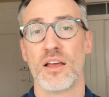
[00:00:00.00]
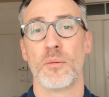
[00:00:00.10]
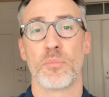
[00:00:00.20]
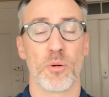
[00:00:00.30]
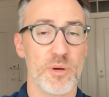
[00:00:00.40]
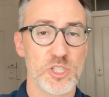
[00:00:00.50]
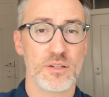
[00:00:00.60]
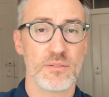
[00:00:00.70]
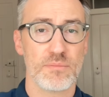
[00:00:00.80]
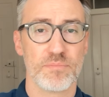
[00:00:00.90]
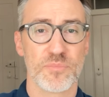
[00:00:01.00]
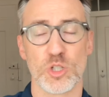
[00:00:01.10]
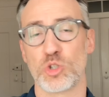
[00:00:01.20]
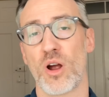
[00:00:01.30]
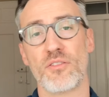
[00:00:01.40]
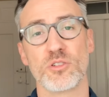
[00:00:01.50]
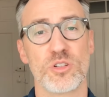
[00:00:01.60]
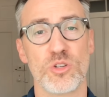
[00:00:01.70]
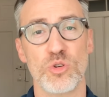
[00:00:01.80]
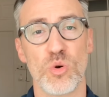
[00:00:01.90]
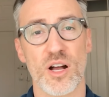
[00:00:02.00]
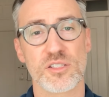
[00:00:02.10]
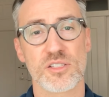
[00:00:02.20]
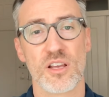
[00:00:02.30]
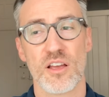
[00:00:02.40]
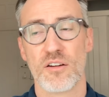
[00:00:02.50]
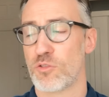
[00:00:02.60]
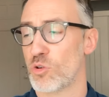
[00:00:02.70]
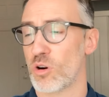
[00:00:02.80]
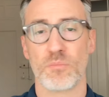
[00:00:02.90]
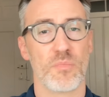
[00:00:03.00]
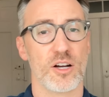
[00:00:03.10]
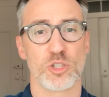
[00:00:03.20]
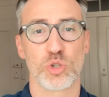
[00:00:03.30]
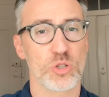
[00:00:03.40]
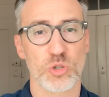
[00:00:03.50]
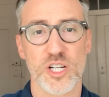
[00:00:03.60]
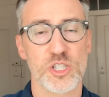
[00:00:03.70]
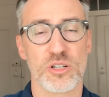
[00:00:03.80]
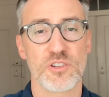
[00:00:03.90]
permission to travel to the US for a short duration of